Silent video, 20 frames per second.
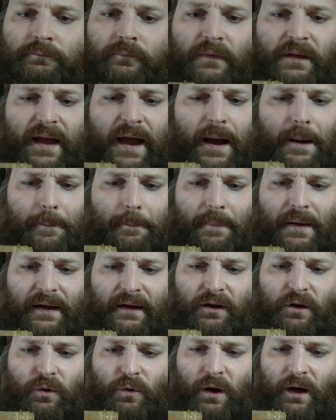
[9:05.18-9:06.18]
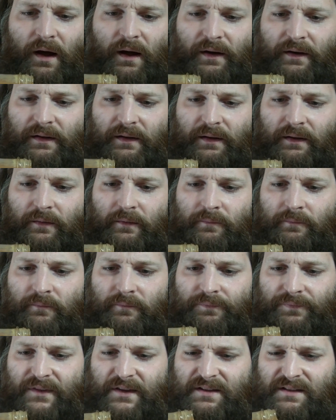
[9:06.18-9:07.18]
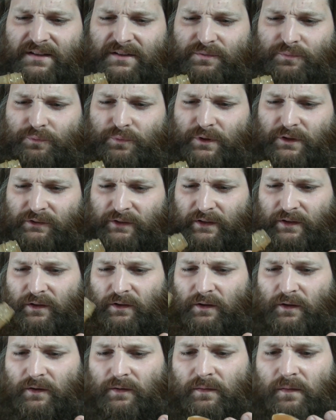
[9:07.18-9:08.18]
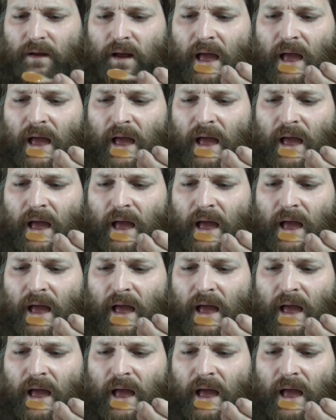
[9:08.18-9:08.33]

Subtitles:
Yeah, mango honey. This is really good.